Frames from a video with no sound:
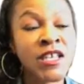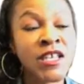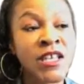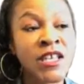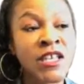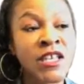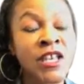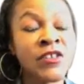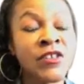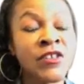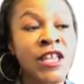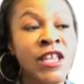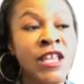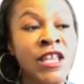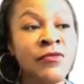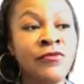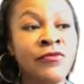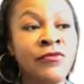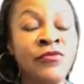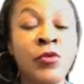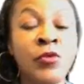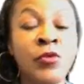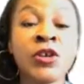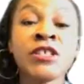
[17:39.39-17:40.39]

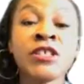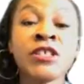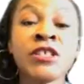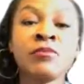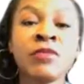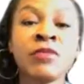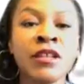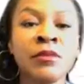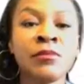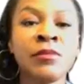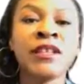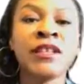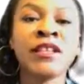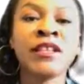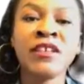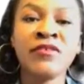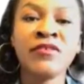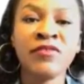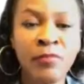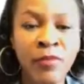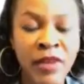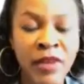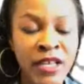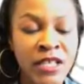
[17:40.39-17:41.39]
It forced me to
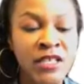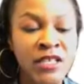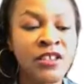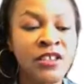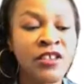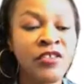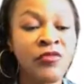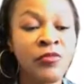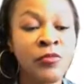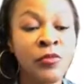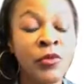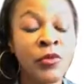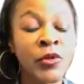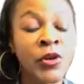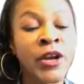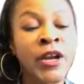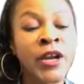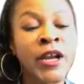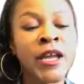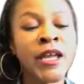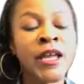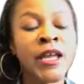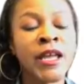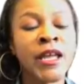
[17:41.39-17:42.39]
believe in myself
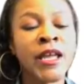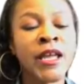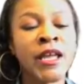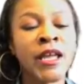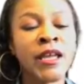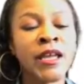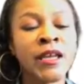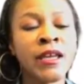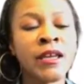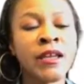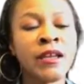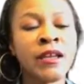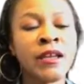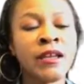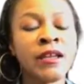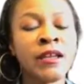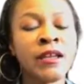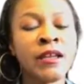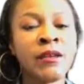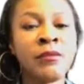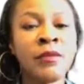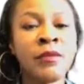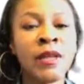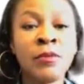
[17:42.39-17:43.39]
more, and
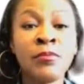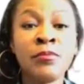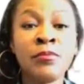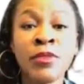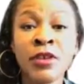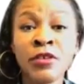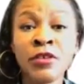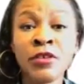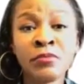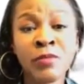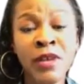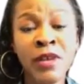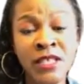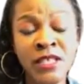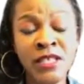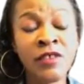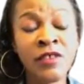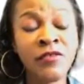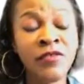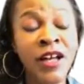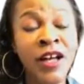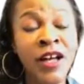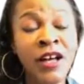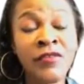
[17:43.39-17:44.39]
it built my
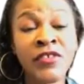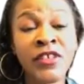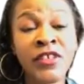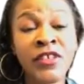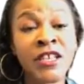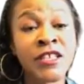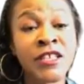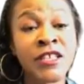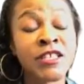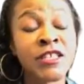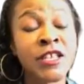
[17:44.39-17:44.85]
self-confidence.